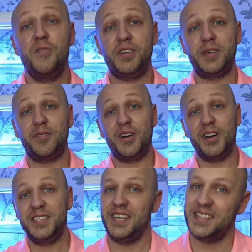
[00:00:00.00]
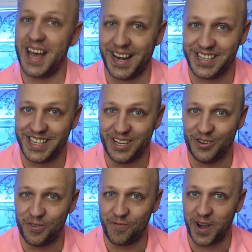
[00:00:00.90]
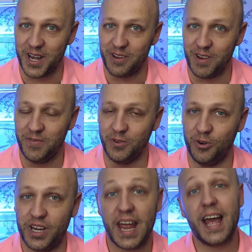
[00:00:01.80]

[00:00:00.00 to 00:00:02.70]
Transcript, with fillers: What's up guys, it's Alex here, your friendly reef talk,